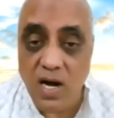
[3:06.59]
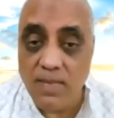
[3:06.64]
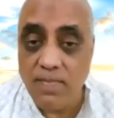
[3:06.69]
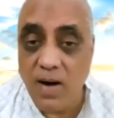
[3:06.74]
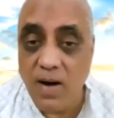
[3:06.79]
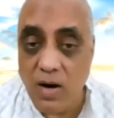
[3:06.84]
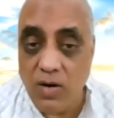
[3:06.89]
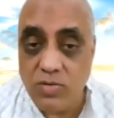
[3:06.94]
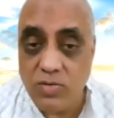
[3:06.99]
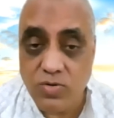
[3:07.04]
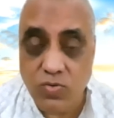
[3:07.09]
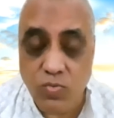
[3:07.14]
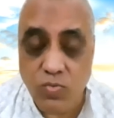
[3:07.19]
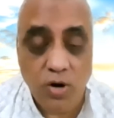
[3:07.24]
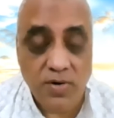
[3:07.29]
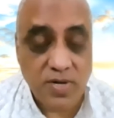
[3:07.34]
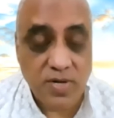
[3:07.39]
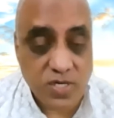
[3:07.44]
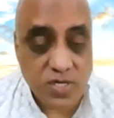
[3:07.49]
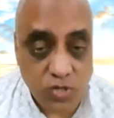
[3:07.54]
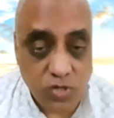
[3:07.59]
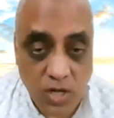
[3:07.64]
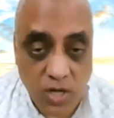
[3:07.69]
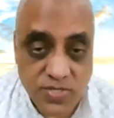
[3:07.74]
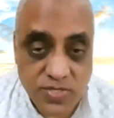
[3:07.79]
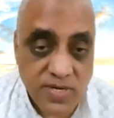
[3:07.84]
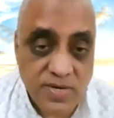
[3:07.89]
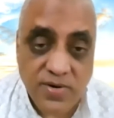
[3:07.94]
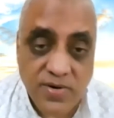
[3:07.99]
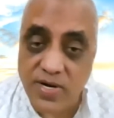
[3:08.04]
about what is
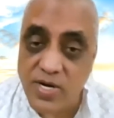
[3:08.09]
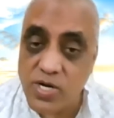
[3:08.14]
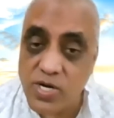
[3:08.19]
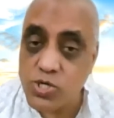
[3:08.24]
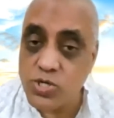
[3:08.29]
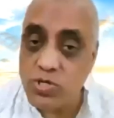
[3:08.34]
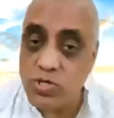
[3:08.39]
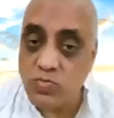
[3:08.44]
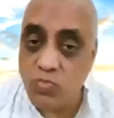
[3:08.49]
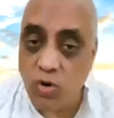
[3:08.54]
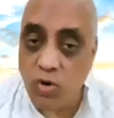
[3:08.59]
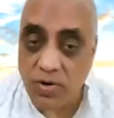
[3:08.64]
concentration,